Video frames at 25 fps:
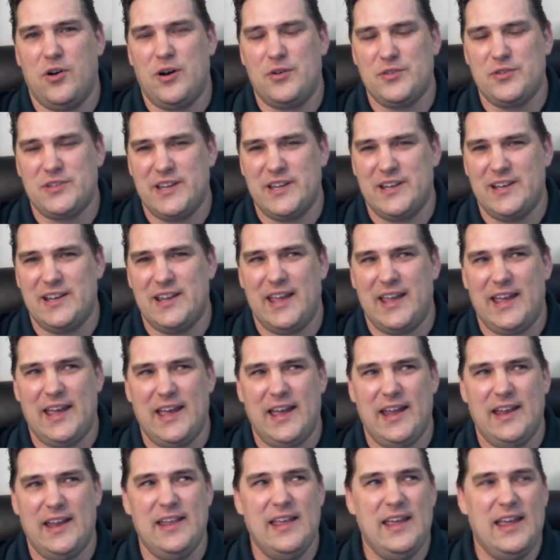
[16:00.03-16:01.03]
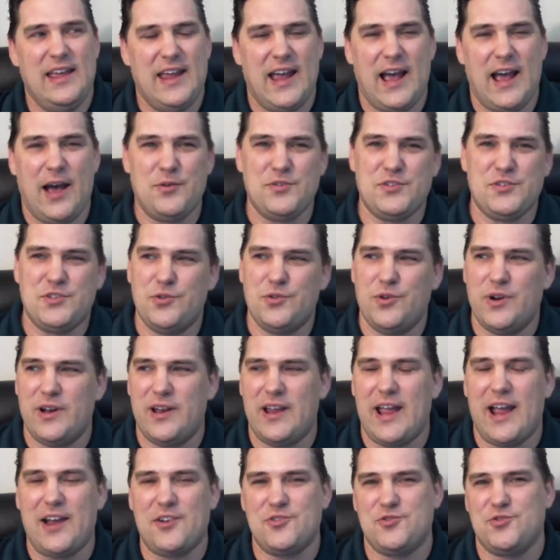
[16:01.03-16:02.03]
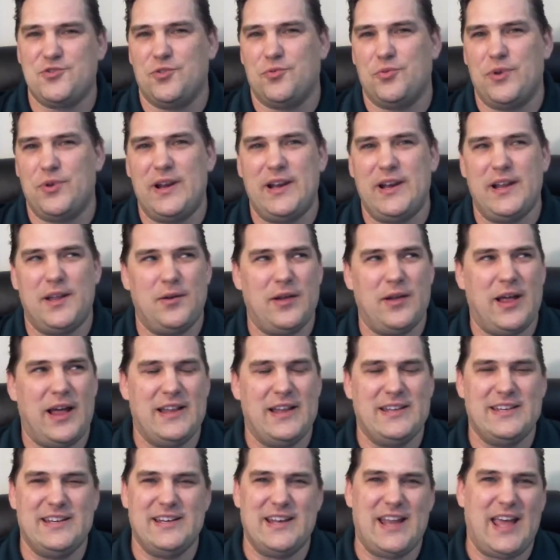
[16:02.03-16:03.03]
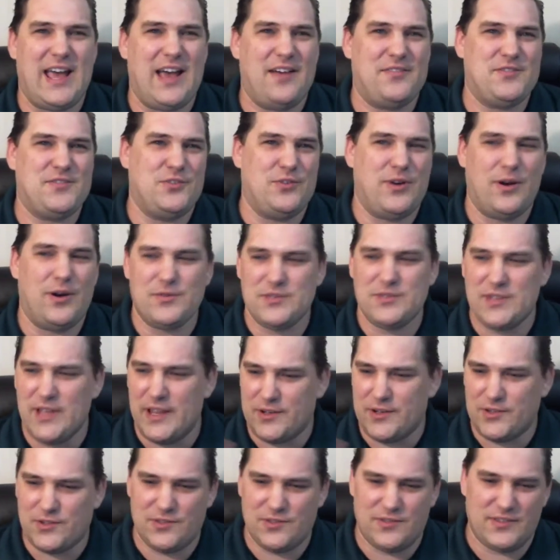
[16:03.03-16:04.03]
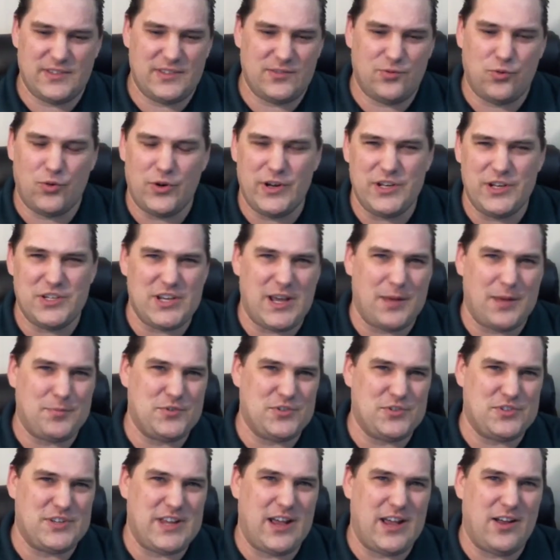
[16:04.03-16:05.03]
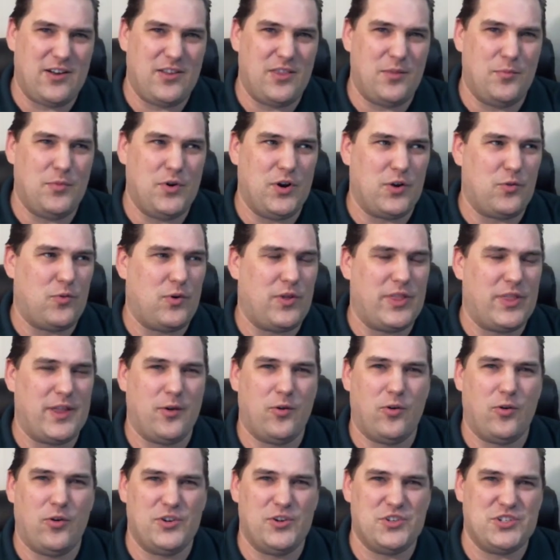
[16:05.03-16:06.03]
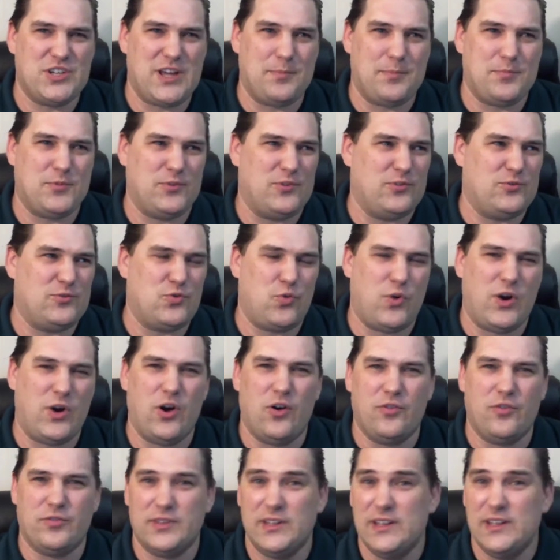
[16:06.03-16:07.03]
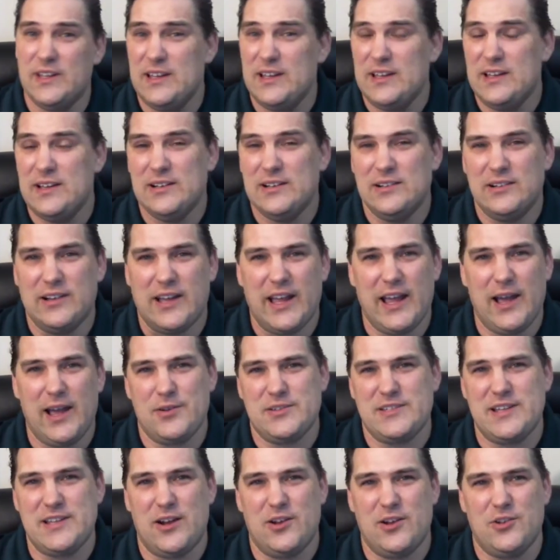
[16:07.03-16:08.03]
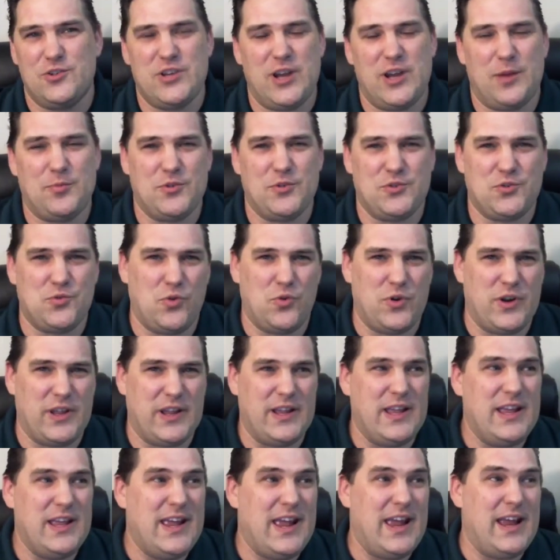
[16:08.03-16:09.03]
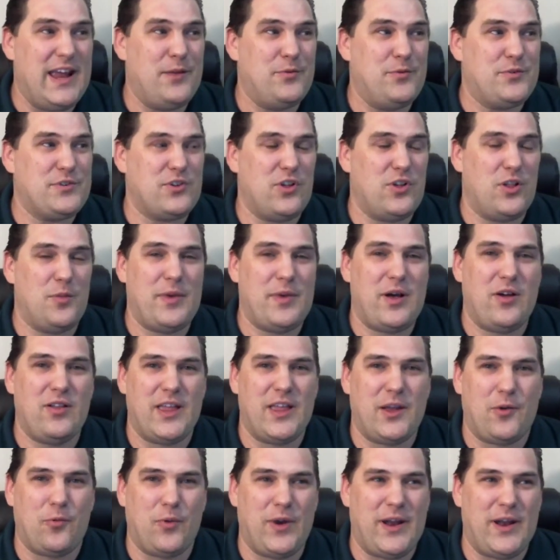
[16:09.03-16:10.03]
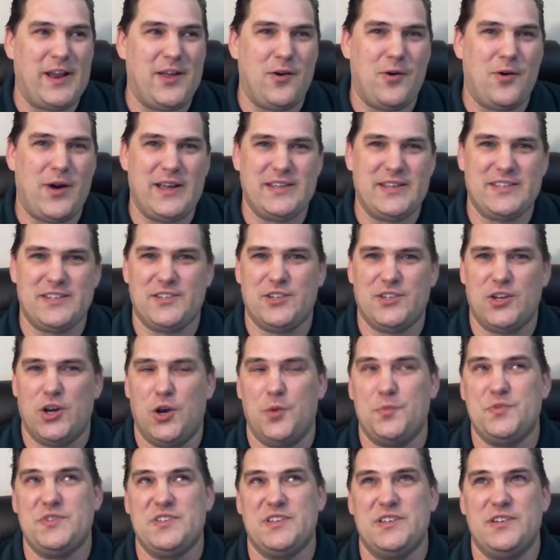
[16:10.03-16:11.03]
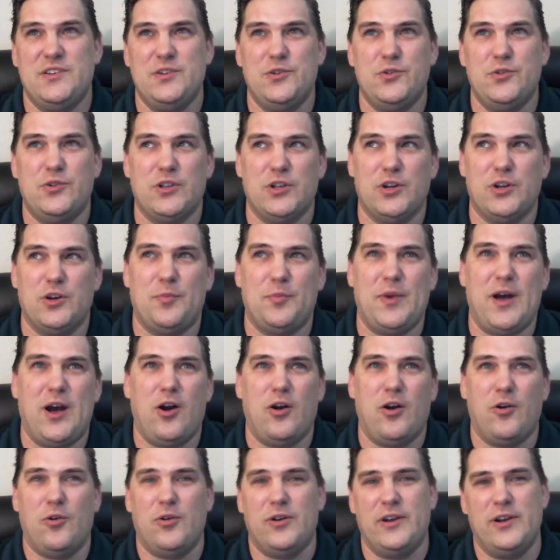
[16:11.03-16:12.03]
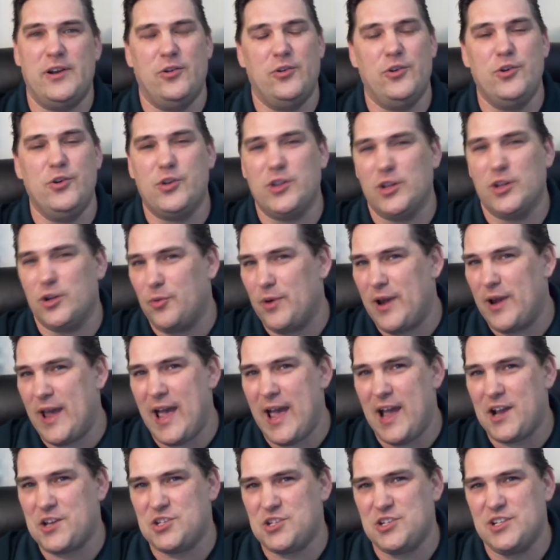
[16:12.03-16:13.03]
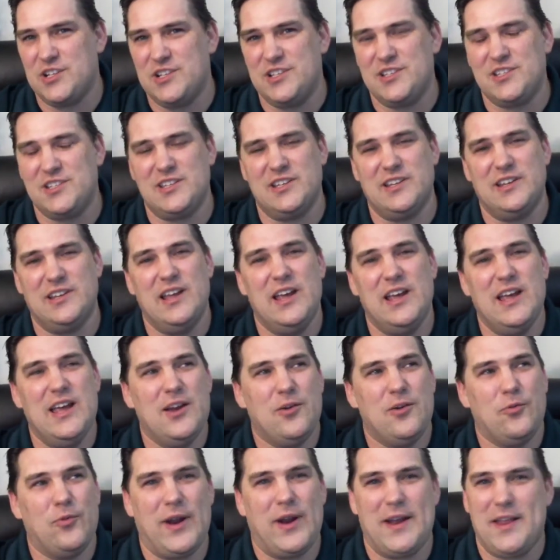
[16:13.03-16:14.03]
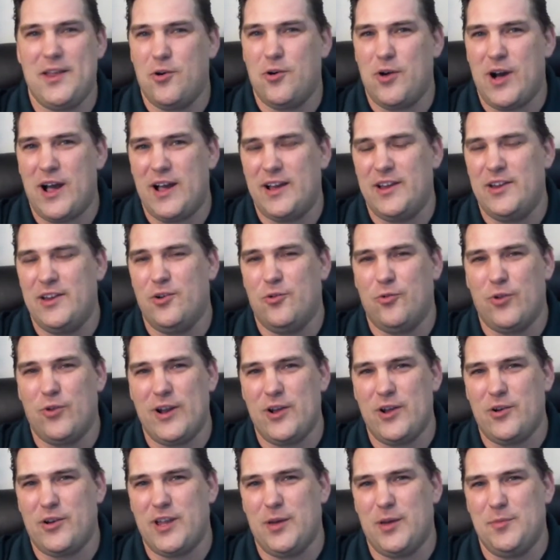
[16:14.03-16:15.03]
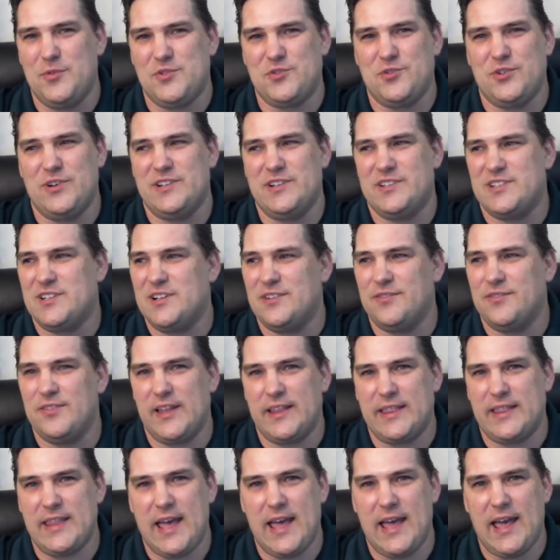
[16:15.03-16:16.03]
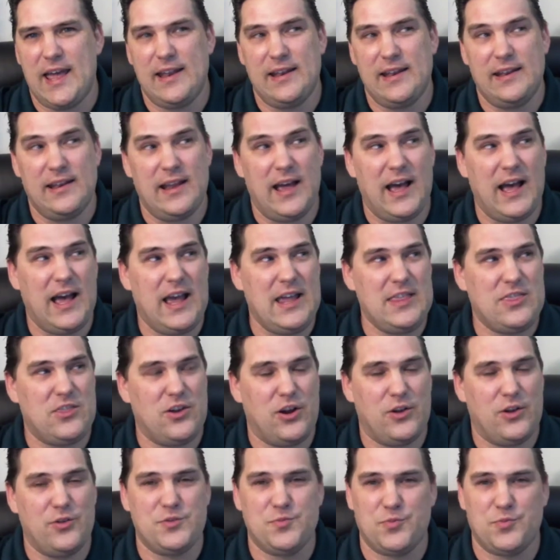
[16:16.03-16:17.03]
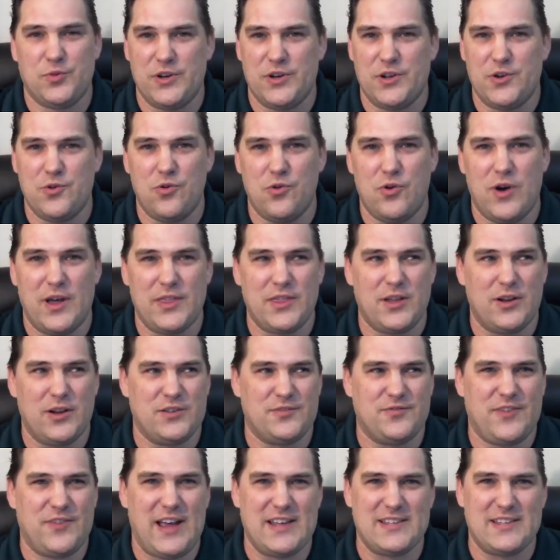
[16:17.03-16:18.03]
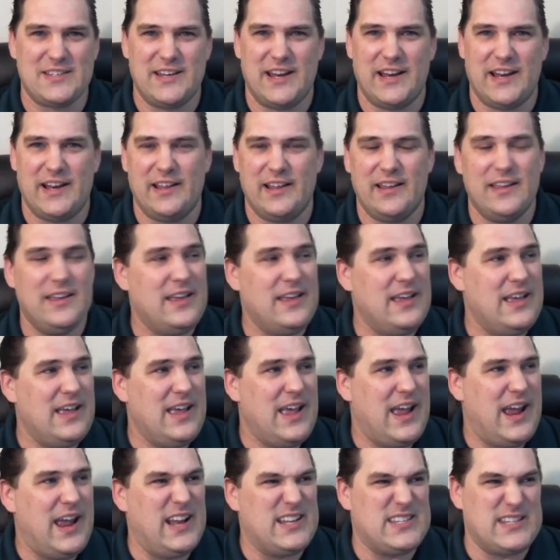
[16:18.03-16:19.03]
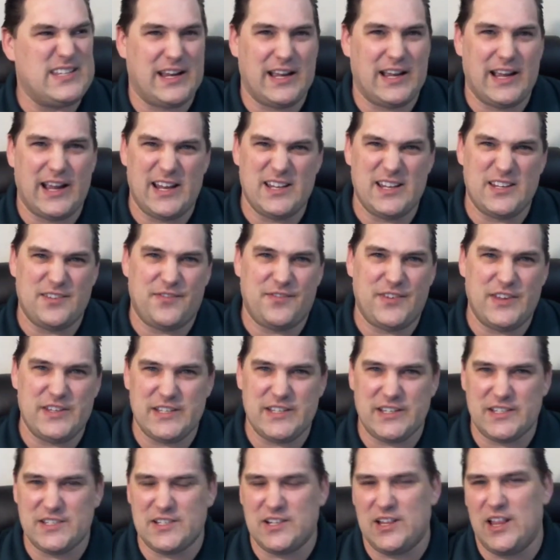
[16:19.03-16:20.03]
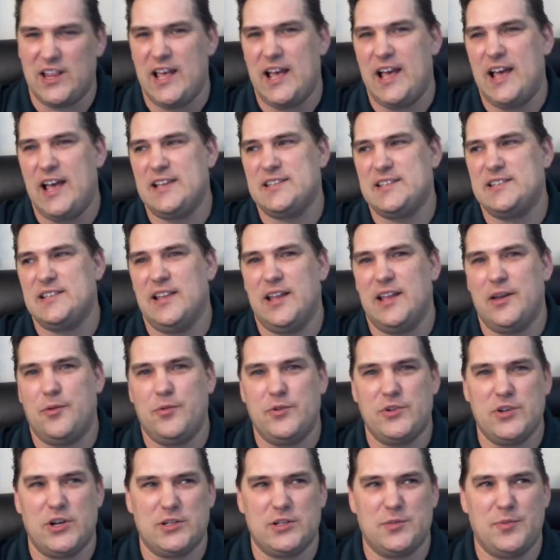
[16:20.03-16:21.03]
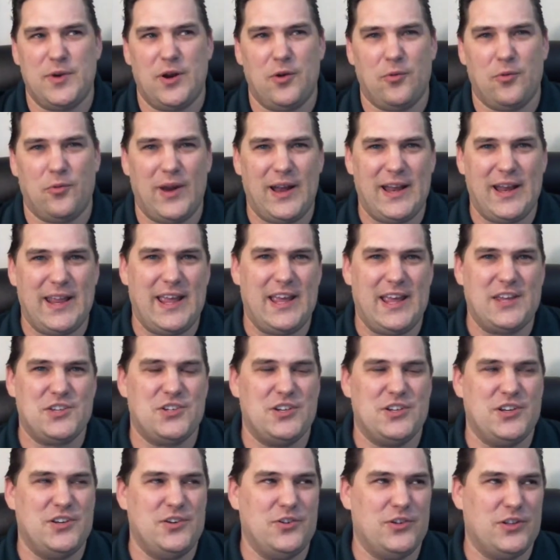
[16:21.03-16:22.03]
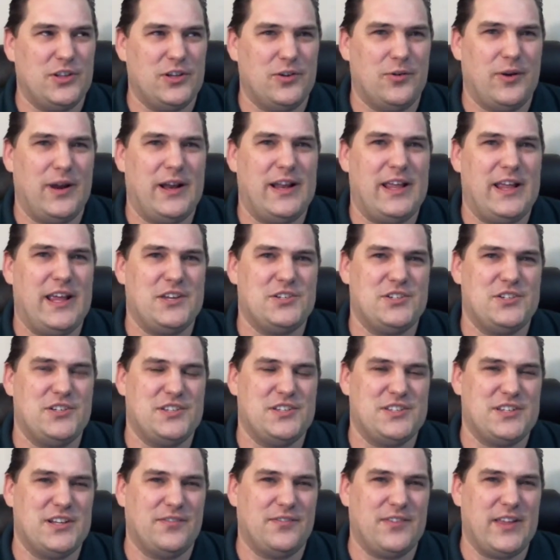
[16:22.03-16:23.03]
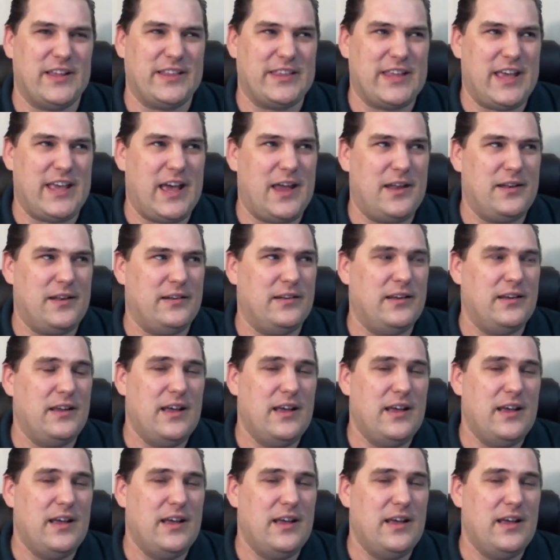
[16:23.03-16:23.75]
I was getting ahead. I was doing extra reading that I didn't have to. I was like 20 chapters down in the book while they were on chapter 12. Okay, I was down in chapter 20. And it was all about like radioisotopes and nuclear power, nuclear reactions and radiochemistry and stuff like that. And I thought it was pretty cool. I thought it was fascinating. And it's like I got into physics class and like we talked about radiation and nuclear radiation and stuff like that. And